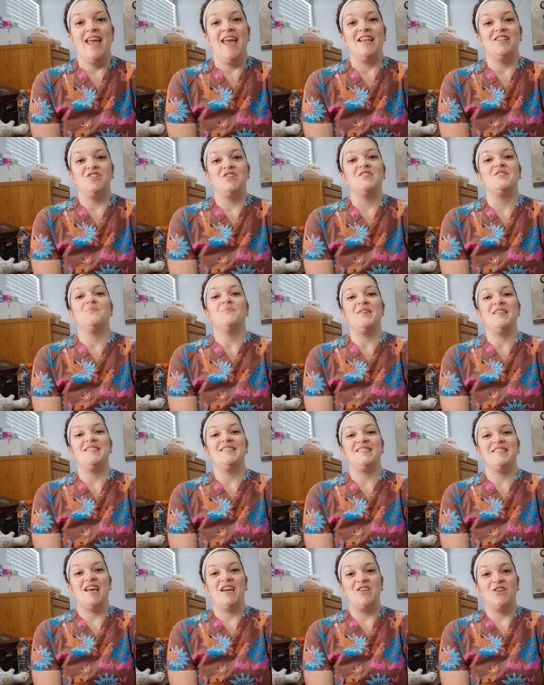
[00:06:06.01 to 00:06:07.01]
It just
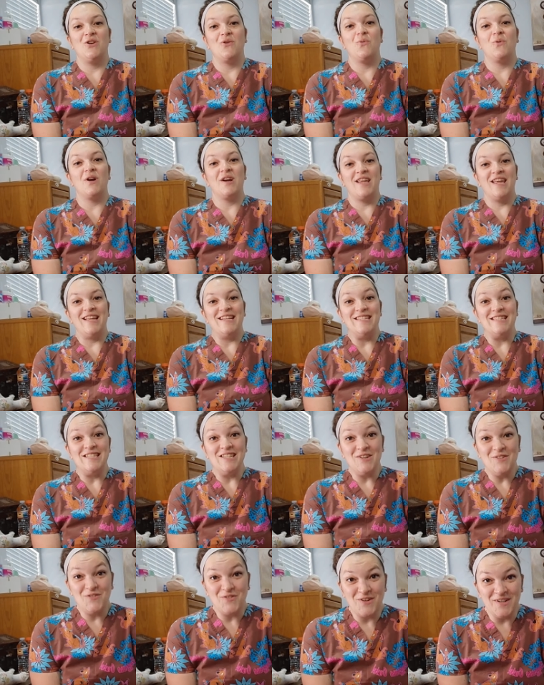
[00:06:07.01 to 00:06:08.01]
means that you're working
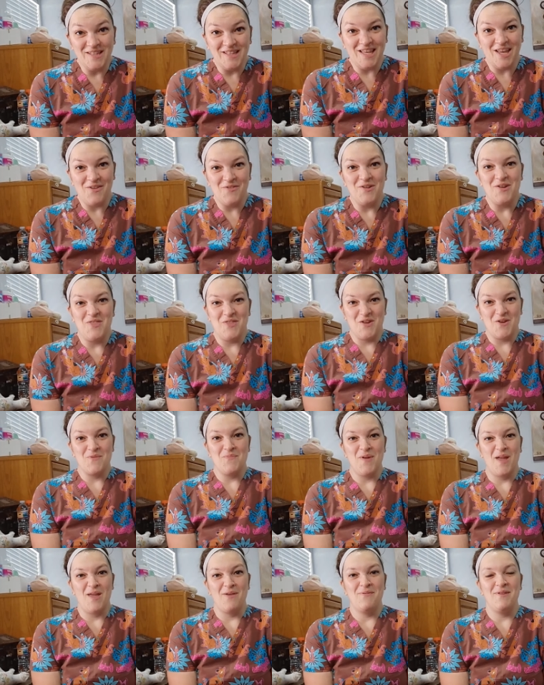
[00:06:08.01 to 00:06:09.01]
differently with your
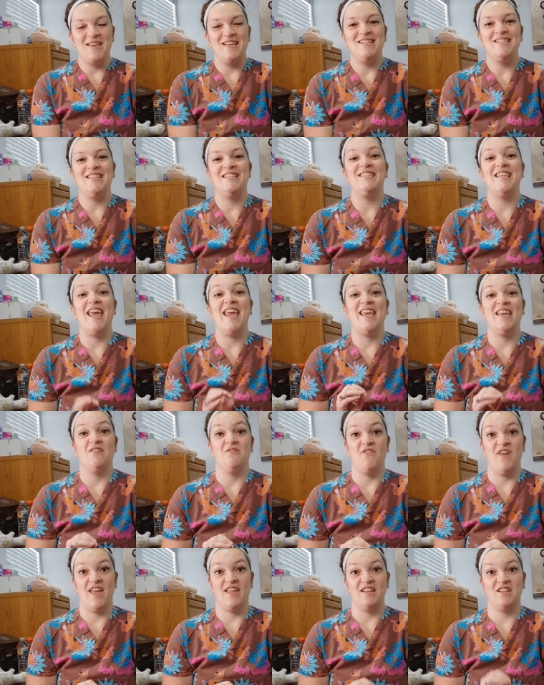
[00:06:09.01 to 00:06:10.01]
baby to take
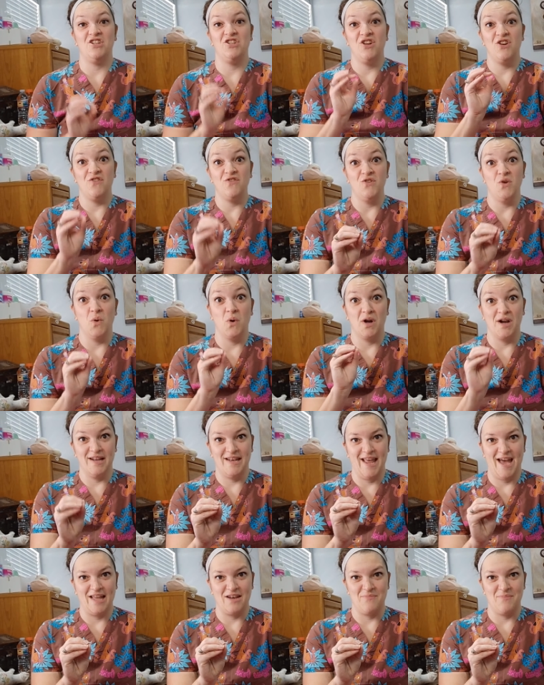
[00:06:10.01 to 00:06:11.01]
advantage of your
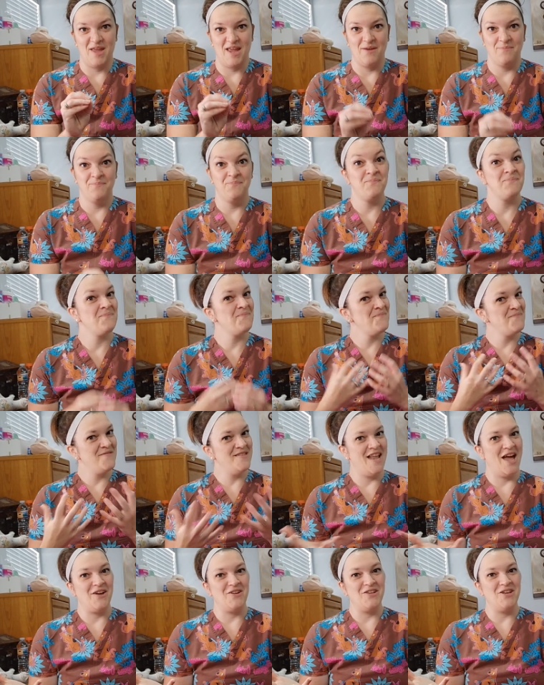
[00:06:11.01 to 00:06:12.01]
anatomy.
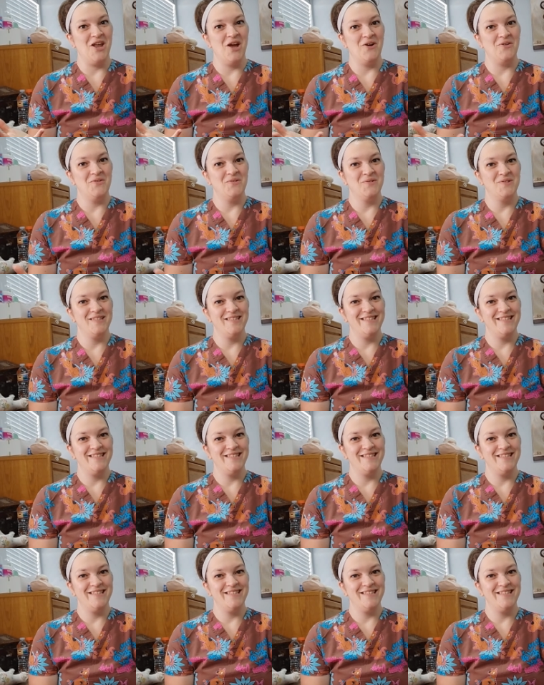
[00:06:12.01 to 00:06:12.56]
Now you know.